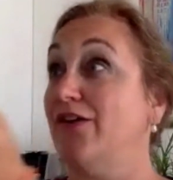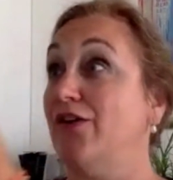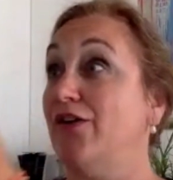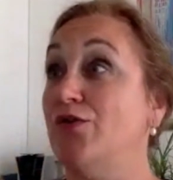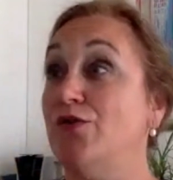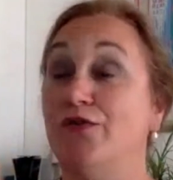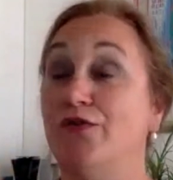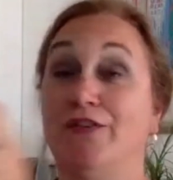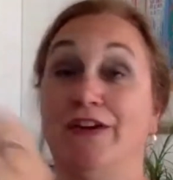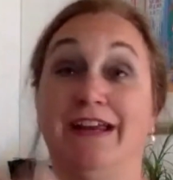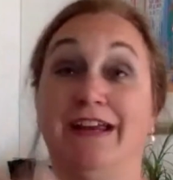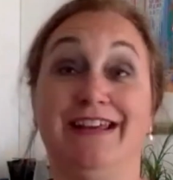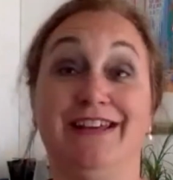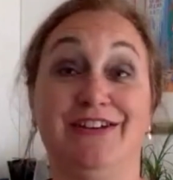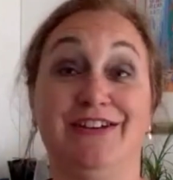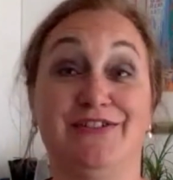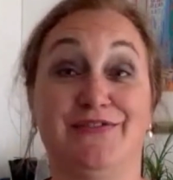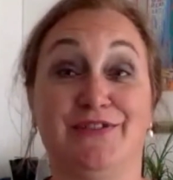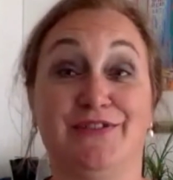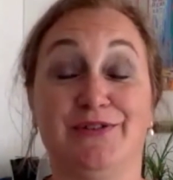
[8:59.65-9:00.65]
Oh, thank
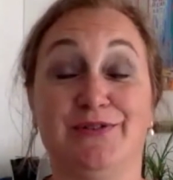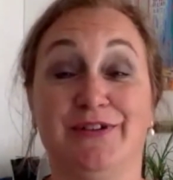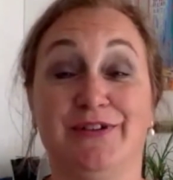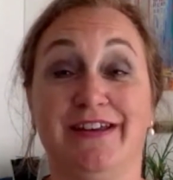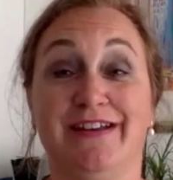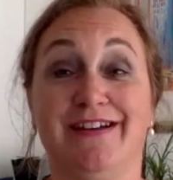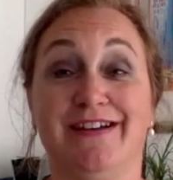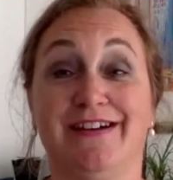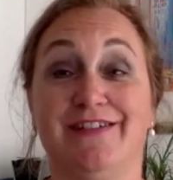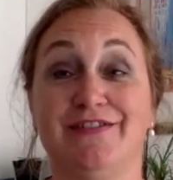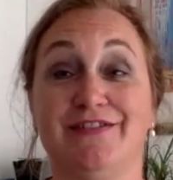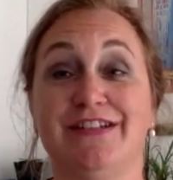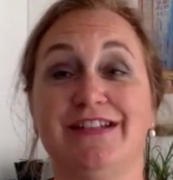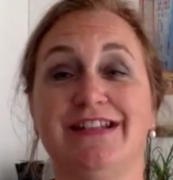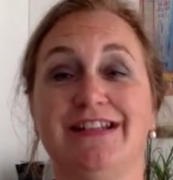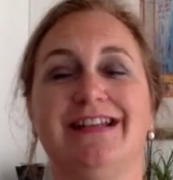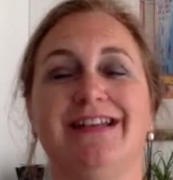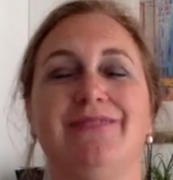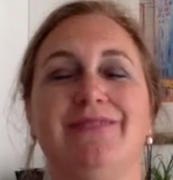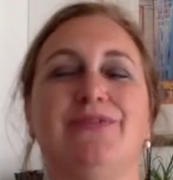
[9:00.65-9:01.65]
you for looking after
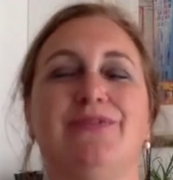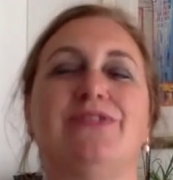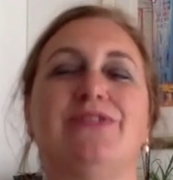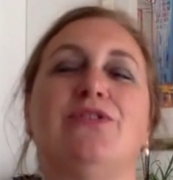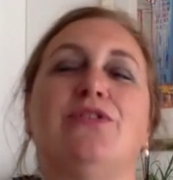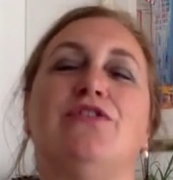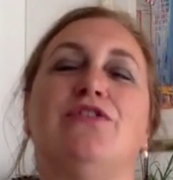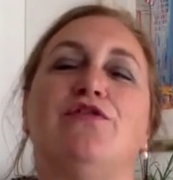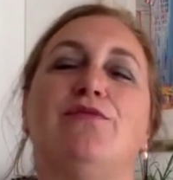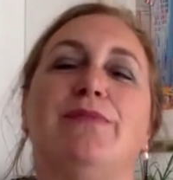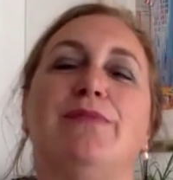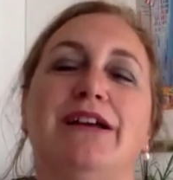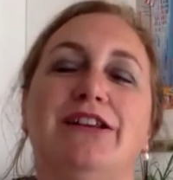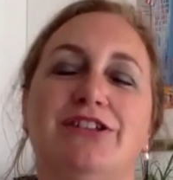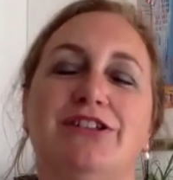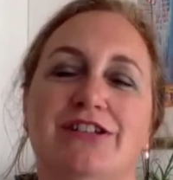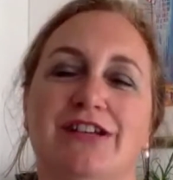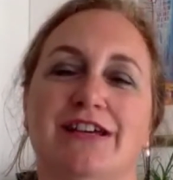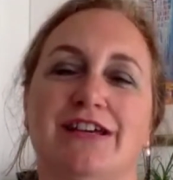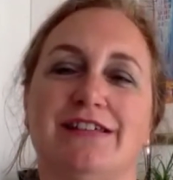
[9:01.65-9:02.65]
that. It was off my
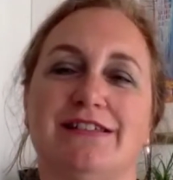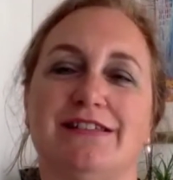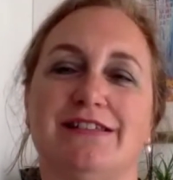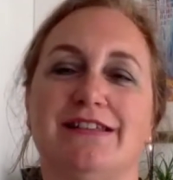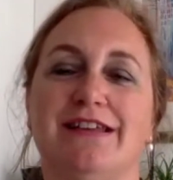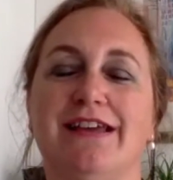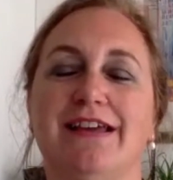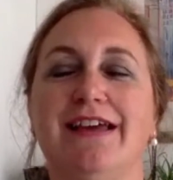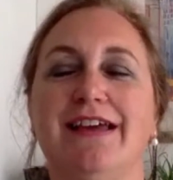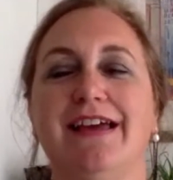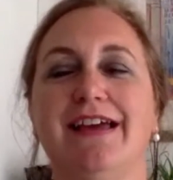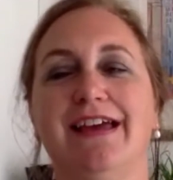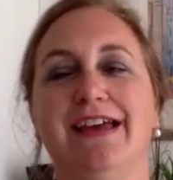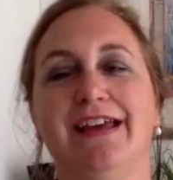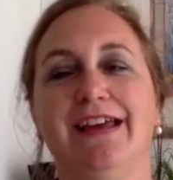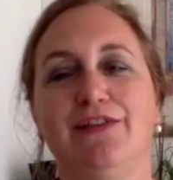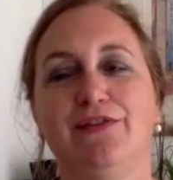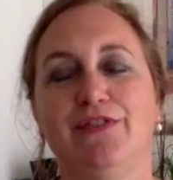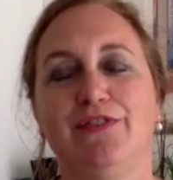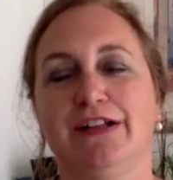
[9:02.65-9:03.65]
chest.
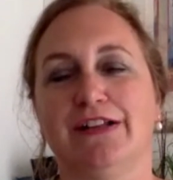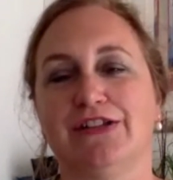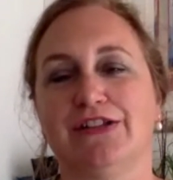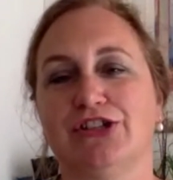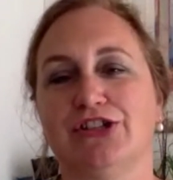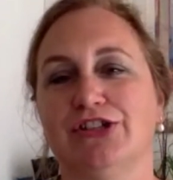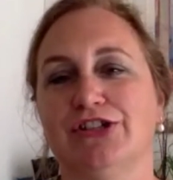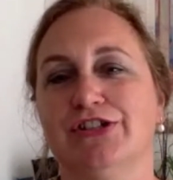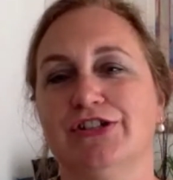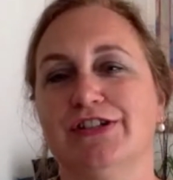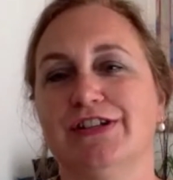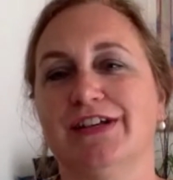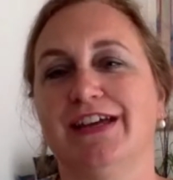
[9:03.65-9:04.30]
It felt good.